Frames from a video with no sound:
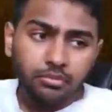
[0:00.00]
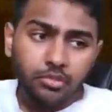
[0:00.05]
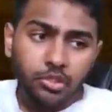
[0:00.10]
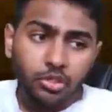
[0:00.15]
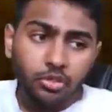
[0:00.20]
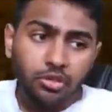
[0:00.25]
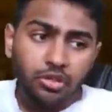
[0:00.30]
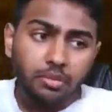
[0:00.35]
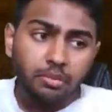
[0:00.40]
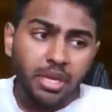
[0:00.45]

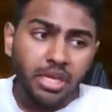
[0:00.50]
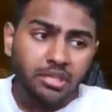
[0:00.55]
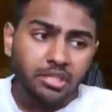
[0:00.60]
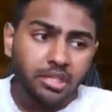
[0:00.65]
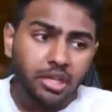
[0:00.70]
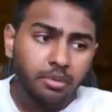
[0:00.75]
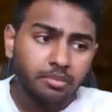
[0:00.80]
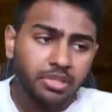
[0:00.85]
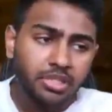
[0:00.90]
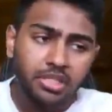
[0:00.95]
Doing the
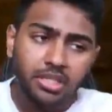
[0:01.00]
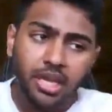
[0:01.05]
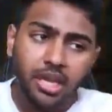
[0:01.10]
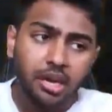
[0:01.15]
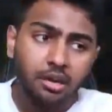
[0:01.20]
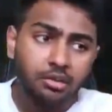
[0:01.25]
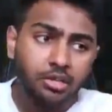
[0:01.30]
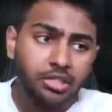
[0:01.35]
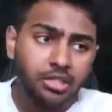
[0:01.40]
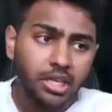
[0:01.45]
mix-up,
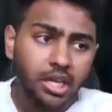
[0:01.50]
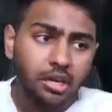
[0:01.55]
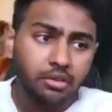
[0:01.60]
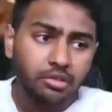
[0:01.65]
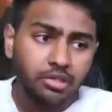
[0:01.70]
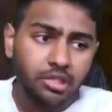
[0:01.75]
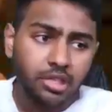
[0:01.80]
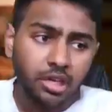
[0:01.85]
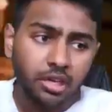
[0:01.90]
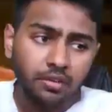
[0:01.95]
scary
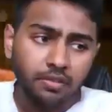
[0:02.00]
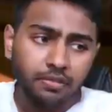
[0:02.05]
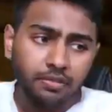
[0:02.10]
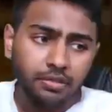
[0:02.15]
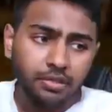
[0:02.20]
stuff.